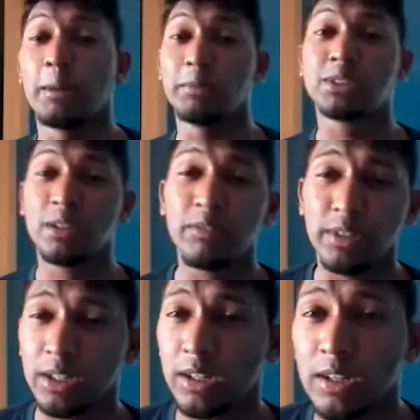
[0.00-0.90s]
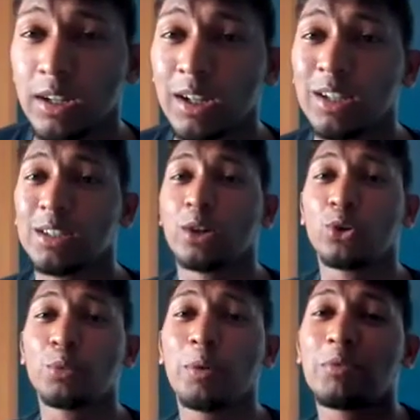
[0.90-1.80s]
7. The
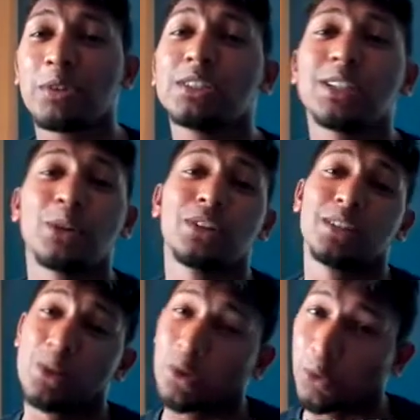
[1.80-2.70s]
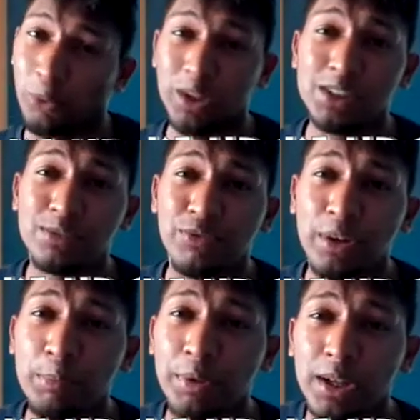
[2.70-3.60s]
group of girls at once it's free
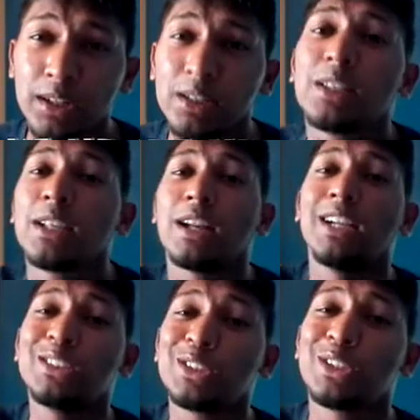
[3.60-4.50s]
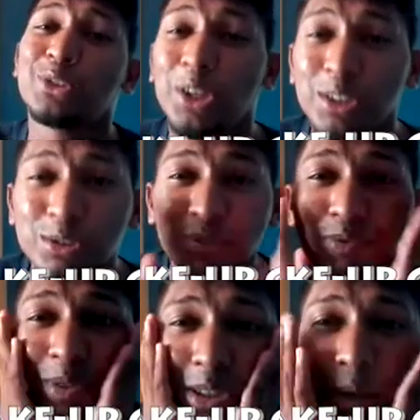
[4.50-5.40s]
period, they run into the toilet to
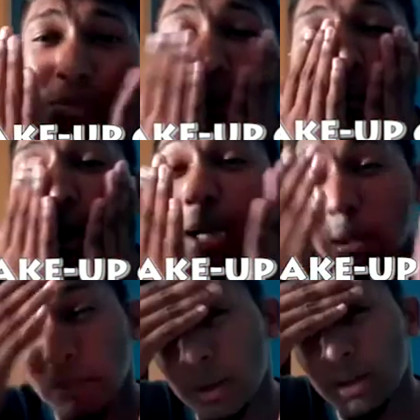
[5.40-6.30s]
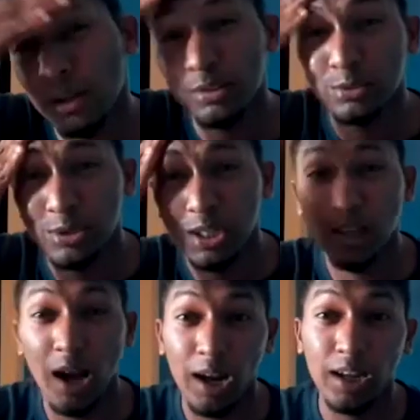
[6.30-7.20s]
fix up their makeup. Check the
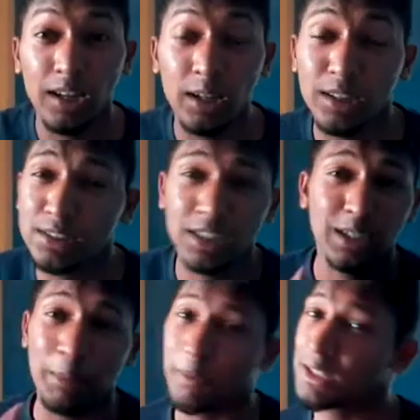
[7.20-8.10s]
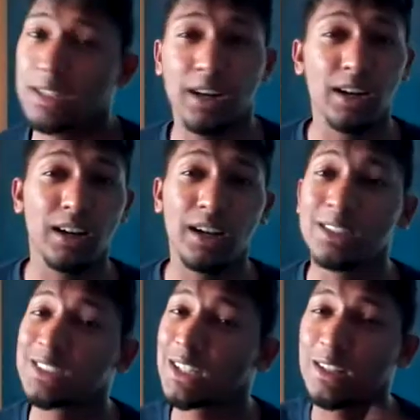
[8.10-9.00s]
eyeliner, check the mascara,
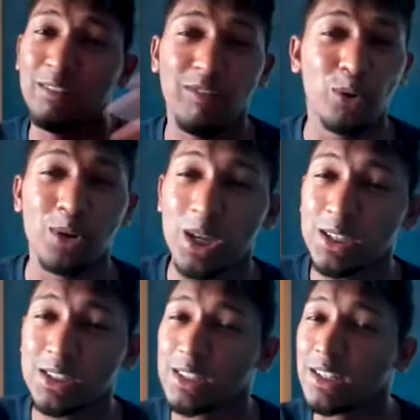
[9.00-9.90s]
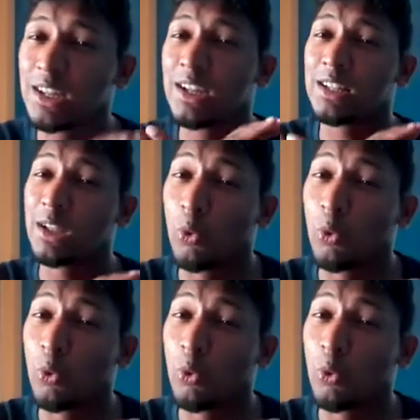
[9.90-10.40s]
check the foundation, That